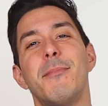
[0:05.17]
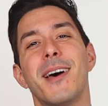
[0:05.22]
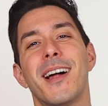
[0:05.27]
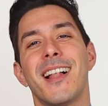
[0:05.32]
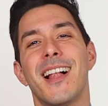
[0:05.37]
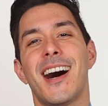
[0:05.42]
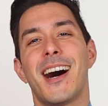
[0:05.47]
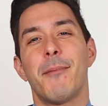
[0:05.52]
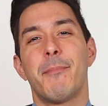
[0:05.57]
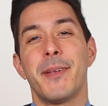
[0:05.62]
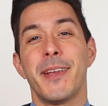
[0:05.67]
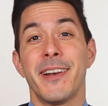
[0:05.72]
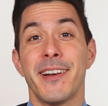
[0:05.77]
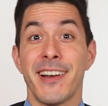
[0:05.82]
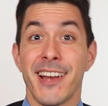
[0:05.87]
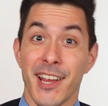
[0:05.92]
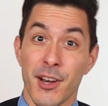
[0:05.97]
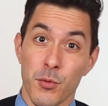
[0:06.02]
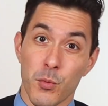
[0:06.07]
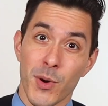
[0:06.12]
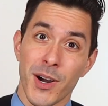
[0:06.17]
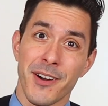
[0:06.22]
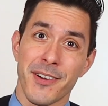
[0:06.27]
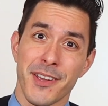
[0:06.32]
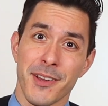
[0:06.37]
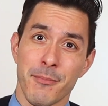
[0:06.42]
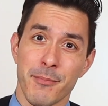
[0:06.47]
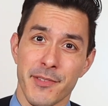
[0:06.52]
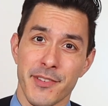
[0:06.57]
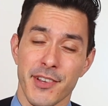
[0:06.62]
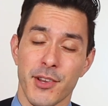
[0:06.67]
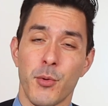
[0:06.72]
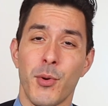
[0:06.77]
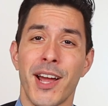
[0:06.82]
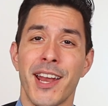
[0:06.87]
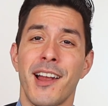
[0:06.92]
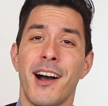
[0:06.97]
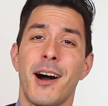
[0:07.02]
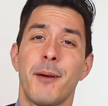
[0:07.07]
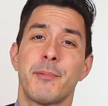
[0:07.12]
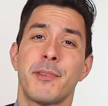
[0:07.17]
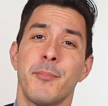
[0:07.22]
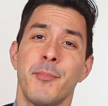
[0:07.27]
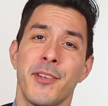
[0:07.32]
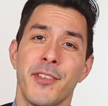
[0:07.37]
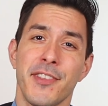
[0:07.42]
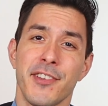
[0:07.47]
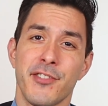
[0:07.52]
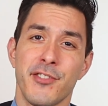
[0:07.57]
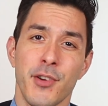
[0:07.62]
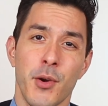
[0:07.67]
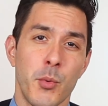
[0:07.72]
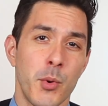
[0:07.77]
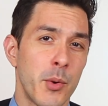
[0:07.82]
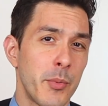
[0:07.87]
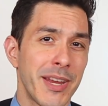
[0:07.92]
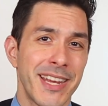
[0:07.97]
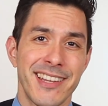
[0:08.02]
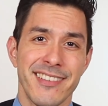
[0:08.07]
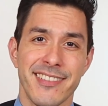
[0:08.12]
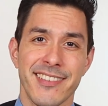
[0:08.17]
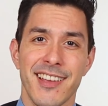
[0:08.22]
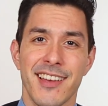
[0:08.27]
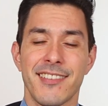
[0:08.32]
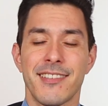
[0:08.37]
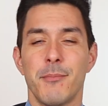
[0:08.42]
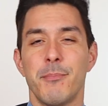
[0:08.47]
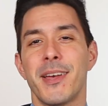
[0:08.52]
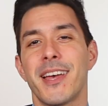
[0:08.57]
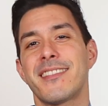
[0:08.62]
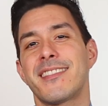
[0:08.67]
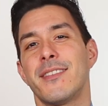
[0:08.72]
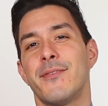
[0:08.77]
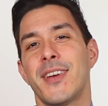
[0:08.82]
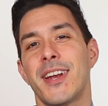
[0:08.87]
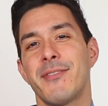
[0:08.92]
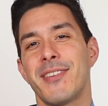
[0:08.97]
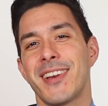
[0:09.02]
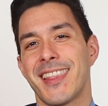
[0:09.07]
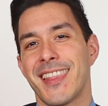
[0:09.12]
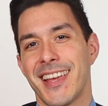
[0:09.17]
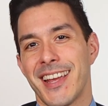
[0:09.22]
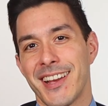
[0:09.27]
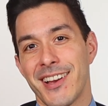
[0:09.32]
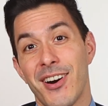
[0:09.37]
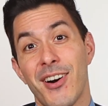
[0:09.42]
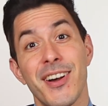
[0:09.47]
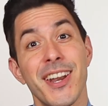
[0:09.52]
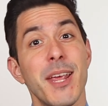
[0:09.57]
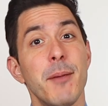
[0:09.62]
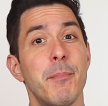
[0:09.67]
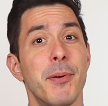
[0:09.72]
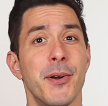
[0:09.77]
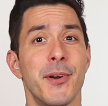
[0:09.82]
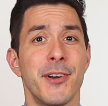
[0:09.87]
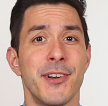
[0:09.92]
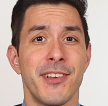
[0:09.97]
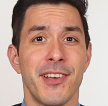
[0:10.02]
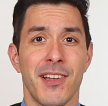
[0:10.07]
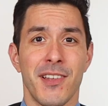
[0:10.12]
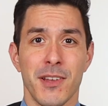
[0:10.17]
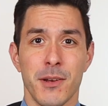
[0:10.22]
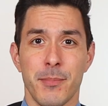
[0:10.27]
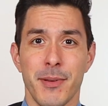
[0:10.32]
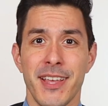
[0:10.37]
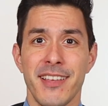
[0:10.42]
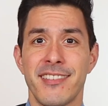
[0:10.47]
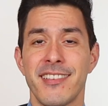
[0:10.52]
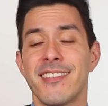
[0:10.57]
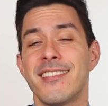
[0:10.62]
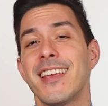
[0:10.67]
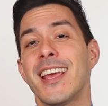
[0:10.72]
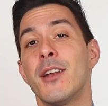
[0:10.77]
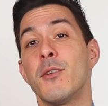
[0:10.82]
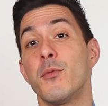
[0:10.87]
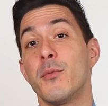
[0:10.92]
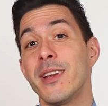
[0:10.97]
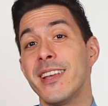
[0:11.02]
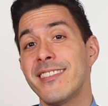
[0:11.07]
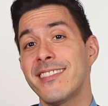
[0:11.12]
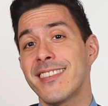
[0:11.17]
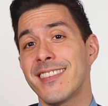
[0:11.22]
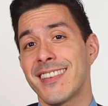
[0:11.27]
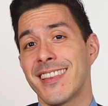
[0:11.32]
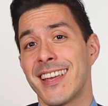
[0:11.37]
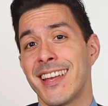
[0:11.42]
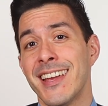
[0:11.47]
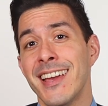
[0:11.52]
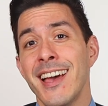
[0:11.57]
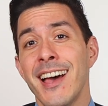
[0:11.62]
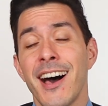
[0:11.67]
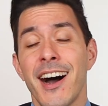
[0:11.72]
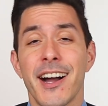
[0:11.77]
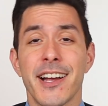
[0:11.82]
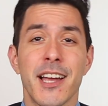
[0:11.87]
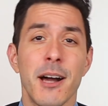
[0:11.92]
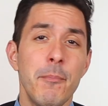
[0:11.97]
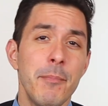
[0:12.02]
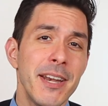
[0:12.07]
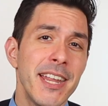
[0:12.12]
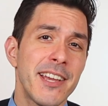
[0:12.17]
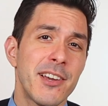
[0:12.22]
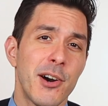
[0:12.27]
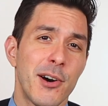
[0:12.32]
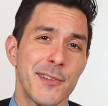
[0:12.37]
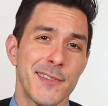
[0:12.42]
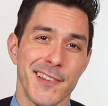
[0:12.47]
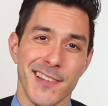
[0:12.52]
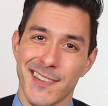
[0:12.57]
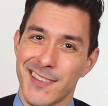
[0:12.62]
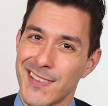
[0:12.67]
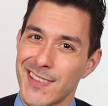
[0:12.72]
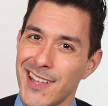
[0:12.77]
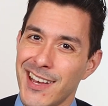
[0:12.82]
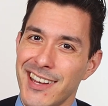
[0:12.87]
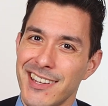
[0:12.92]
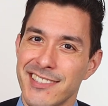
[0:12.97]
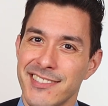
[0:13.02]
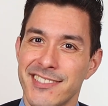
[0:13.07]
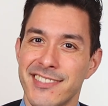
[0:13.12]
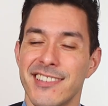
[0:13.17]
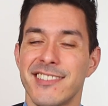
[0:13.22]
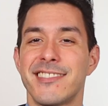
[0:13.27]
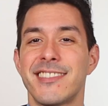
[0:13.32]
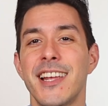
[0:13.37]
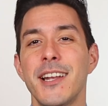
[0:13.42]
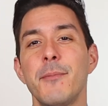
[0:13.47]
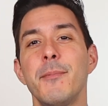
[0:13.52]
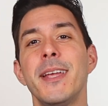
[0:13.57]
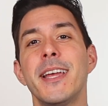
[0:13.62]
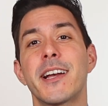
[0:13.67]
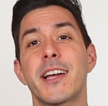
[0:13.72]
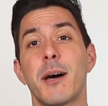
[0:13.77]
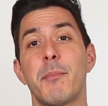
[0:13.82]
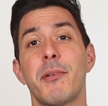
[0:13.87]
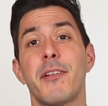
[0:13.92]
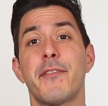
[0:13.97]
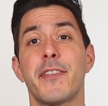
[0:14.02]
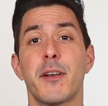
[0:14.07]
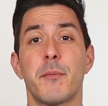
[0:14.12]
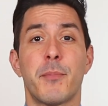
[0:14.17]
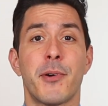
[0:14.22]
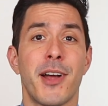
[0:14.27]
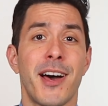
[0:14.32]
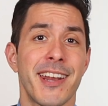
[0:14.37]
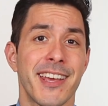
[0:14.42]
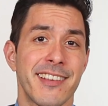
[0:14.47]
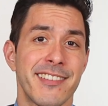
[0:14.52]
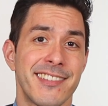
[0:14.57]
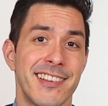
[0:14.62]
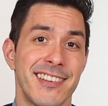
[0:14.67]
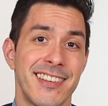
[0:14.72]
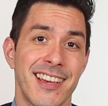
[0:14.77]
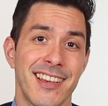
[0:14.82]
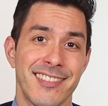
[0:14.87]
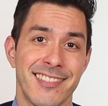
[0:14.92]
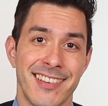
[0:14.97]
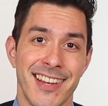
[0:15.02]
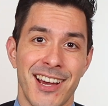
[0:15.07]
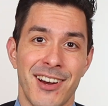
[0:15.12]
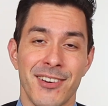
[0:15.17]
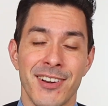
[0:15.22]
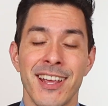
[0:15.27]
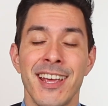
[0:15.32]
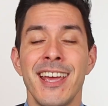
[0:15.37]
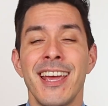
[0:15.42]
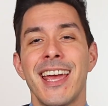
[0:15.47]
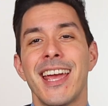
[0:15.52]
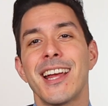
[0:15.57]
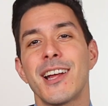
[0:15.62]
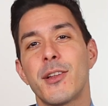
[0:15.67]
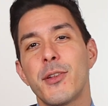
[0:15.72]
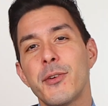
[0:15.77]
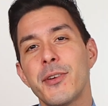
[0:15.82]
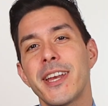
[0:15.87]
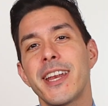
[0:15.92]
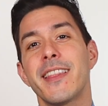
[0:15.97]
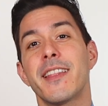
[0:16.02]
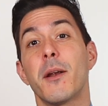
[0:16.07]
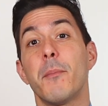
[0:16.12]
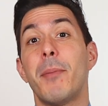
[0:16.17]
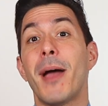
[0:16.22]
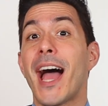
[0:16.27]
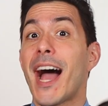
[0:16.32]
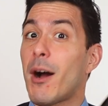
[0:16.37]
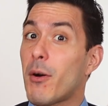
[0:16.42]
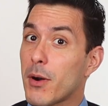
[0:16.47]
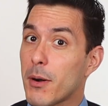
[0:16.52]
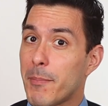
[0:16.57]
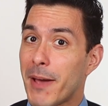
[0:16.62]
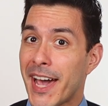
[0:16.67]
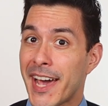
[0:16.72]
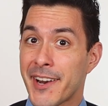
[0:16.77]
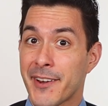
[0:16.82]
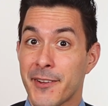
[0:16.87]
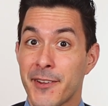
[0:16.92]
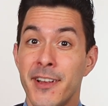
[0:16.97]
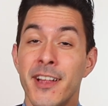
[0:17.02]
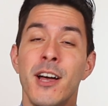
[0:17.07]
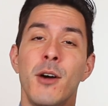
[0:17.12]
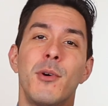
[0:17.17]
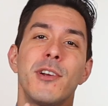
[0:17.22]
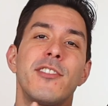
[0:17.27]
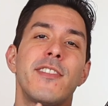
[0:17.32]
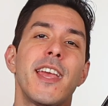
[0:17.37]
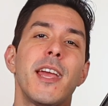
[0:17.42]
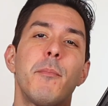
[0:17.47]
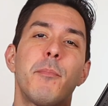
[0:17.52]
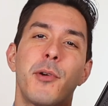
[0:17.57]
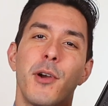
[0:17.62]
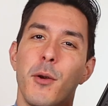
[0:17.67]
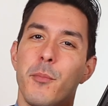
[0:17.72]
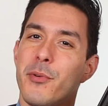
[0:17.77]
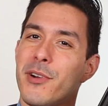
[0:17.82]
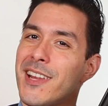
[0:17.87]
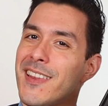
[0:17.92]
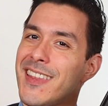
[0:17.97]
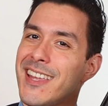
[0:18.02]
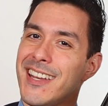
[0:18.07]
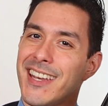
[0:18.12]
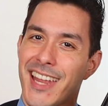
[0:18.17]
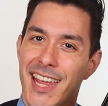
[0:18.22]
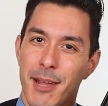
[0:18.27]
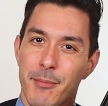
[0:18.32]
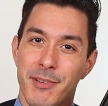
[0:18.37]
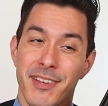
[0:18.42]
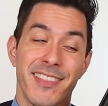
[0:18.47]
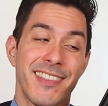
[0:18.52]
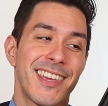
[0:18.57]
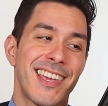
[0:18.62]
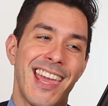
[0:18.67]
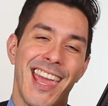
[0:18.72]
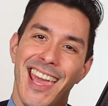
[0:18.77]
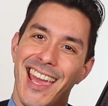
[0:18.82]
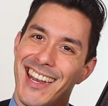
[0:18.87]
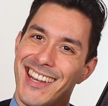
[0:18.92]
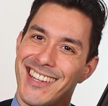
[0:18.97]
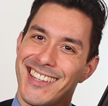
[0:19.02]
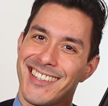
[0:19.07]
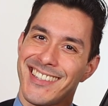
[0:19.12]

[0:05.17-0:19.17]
Bellhop here, and welcome to Quite Optimal, the show where we discuss the best of everything on a per dollar basis. And recently, a company called Luzz sent me a couple of their products to test out, including their power paddle, which they appropriately named the Cannon.